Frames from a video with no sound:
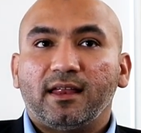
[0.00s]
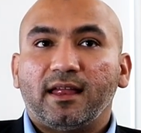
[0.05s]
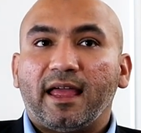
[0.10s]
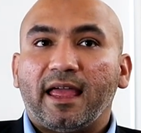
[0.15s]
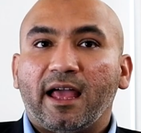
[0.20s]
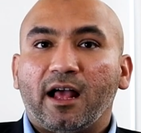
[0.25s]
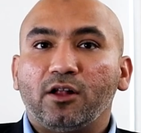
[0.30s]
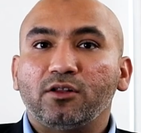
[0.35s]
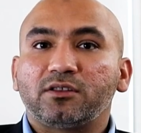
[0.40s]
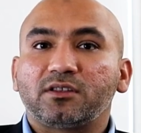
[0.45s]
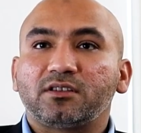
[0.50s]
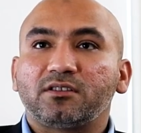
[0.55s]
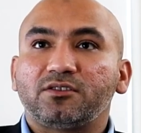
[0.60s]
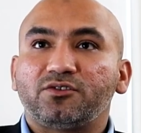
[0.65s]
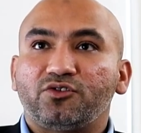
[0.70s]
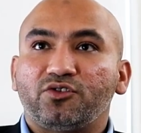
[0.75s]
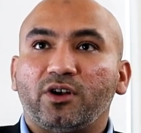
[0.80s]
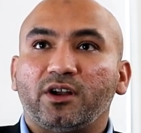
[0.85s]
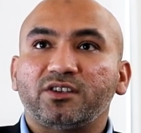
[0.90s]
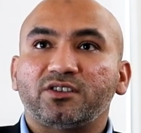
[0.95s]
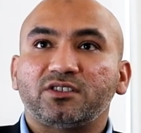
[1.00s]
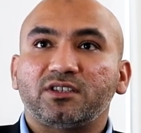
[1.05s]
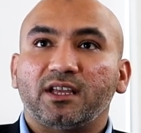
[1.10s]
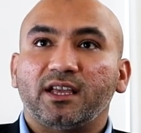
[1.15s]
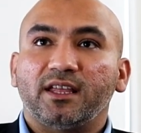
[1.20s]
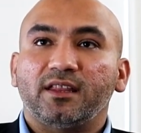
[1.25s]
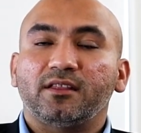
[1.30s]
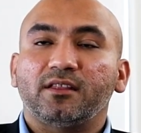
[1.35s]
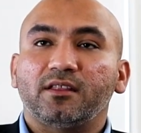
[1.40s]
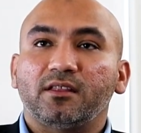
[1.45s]
health trust
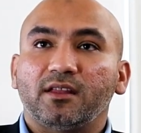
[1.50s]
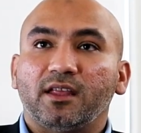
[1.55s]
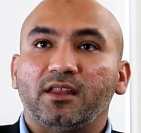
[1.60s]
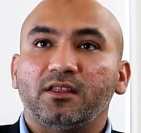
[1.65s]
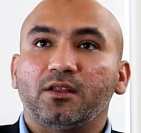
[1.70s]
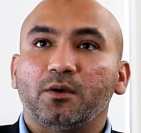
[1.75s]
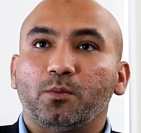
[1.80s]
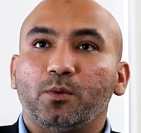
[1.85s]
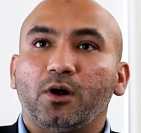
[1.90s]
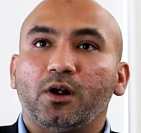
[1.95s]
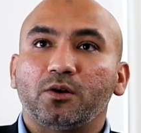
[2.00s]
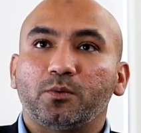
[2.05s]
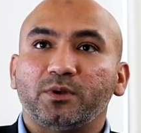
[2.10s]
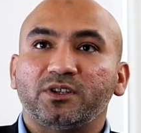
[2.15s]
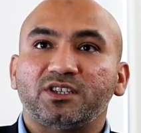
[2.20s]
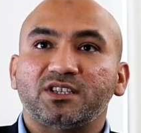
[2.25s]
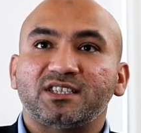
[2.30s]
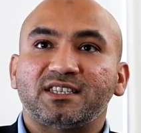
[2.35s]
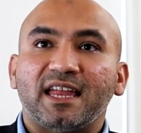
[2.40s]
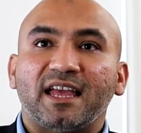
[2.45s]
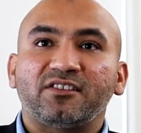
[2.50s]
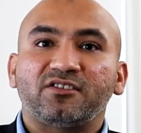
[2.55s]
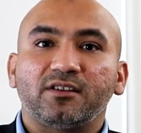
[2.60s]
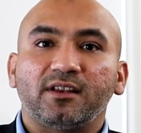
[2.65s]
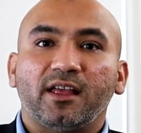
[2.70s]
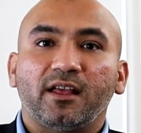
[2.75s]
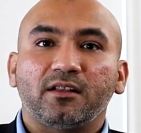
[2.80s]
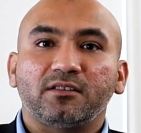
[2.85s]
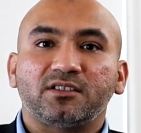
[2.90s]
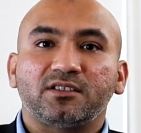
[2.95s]
in the world, which is National
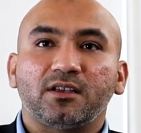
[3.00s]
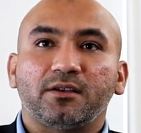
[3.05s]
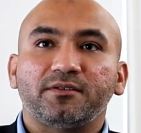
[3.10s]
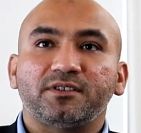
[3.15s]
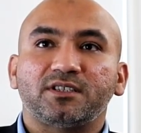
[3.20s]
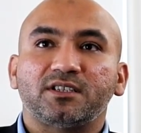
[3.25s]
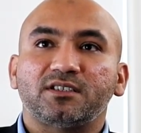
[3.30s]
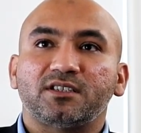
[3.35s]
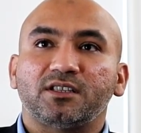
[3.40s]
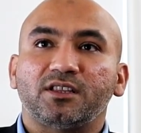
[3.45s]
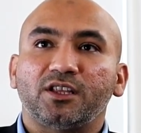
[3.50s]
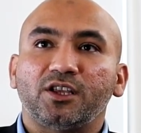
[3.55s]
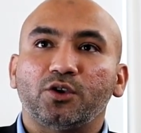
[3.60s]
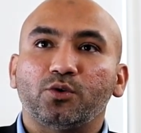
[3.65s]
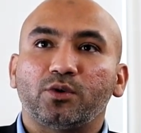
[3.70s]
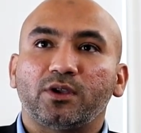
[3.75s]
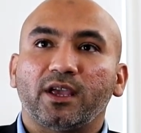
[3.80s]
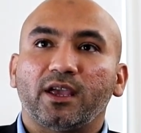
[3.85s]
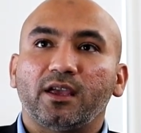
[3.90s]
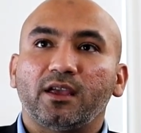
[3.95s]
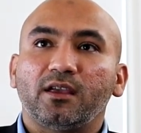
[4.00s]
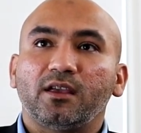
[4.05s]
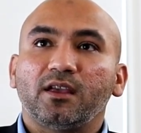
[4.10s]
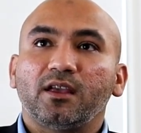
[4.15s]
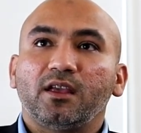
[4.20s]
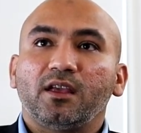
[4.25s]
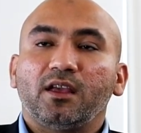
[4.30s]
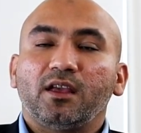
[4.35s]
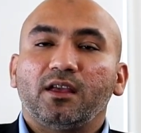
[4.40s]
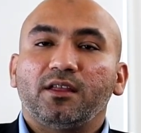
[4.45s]
Health Services in the UK,
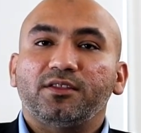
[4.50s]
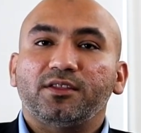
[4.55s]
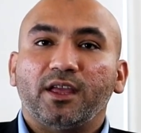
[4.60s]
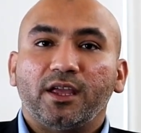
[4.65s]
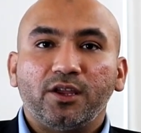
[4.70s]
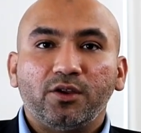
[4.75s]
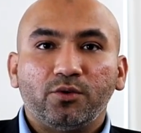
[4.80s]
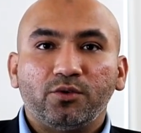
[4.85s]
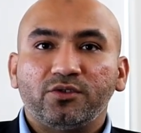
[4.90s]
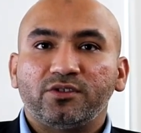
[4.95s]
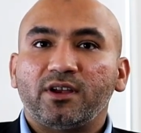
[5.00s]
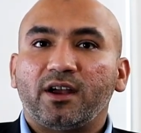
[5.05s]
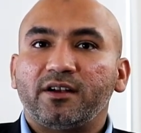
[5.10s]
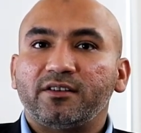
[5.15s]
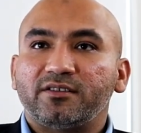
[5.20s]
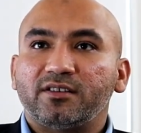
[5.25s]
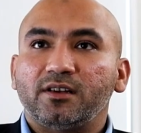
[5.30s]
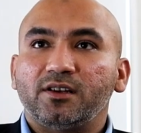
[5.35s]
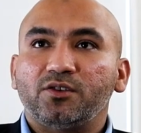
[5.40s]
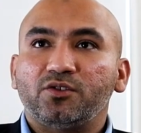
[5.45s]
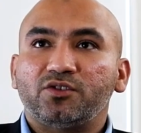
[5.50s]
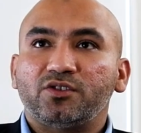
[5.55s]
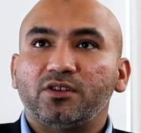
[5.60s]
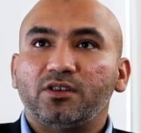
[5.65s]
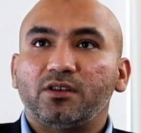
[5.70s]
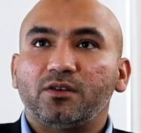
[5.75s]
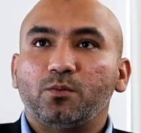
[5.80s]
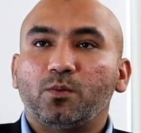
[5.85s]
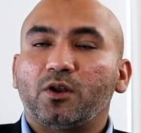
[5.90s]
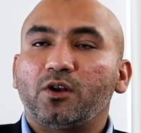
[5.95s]
they use our
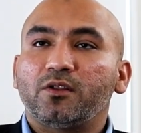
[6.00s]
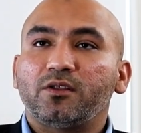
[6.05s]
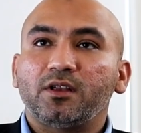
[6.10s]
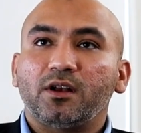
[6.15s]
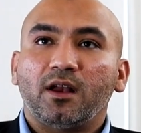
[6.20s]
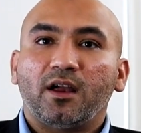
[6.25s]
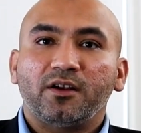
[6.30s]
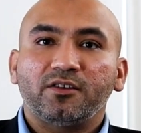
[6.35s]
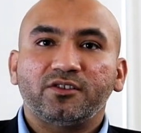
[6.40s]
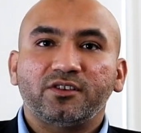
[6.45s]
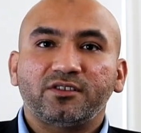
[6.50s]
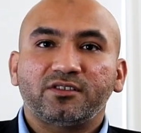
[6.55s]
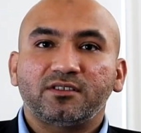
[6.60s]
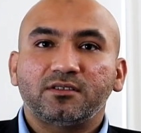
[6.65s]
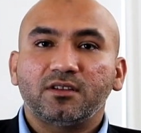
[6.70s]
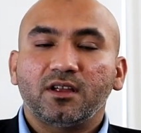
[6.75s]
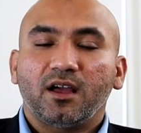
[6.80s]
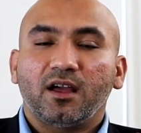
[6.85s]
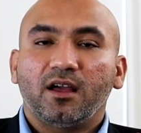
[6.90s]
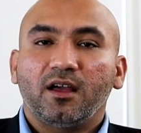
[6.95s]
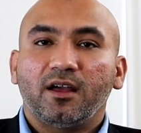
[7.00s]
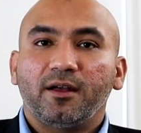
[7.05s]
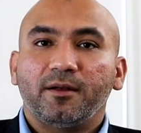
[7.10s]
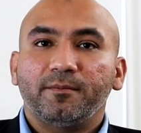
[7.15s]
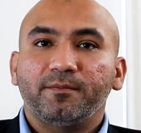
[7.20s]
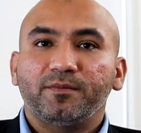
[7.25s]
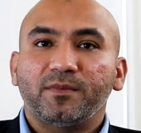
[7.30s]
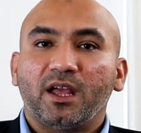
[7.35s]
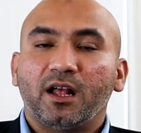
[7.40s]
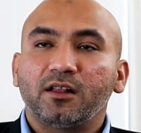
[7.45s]
solution. One of the largest
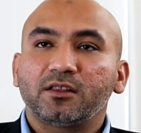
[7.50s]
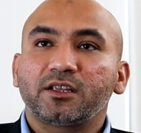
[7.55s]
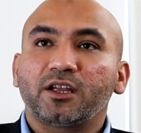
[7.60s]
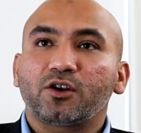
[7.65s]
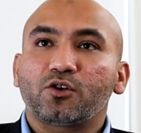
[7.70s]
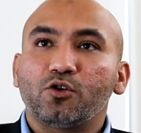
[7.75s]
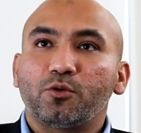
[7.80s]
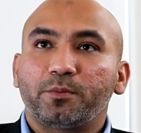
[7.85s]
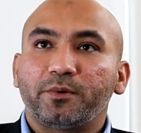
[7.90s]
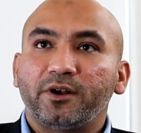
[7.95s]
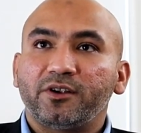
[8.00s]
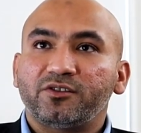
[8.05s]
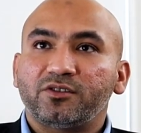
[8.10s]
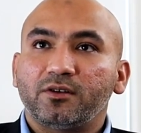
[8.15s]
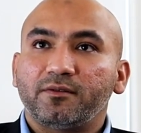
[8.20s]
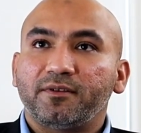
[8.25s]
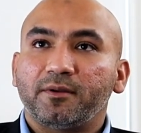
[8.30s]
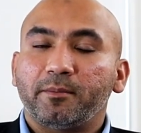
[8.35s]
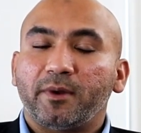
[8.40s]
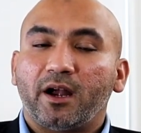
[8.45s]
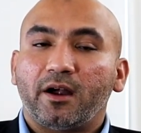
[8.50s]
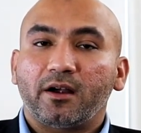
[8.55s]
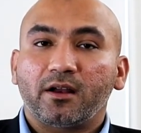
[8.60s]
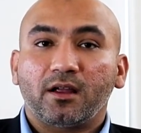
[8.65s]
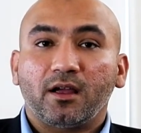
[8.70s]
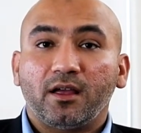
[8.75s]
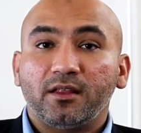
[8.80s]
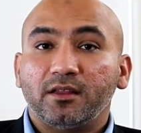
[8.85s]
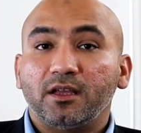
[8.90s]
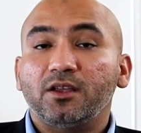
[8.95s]
healthcare corporation of
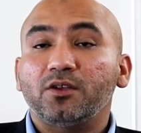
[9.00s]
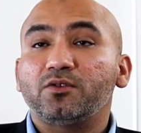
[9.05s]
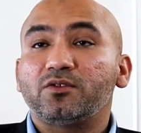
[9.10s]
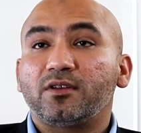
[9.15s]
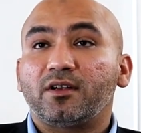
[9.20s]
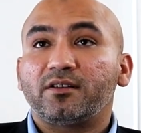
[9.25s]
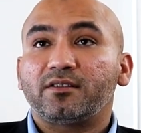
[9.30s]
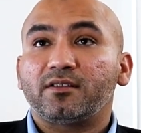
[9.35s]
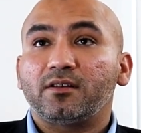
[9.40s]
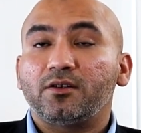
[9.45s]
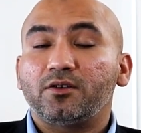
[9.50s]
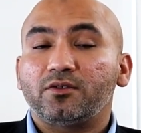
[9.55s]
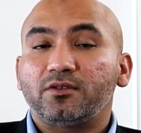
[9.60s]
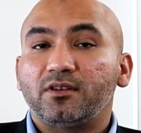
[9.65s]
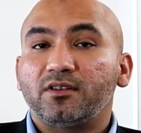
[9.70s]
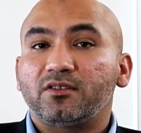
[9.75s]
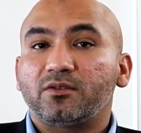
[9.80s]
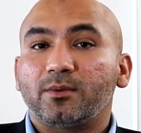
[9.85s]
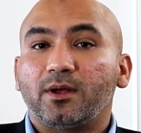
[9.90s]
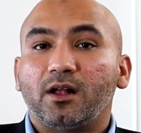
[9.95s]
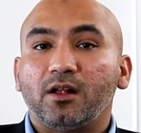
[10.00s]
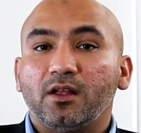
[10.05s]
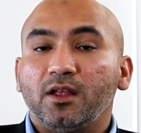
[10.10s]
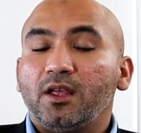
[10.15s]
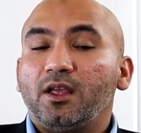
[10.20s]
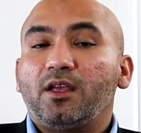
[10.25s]
America, they use our solution as well.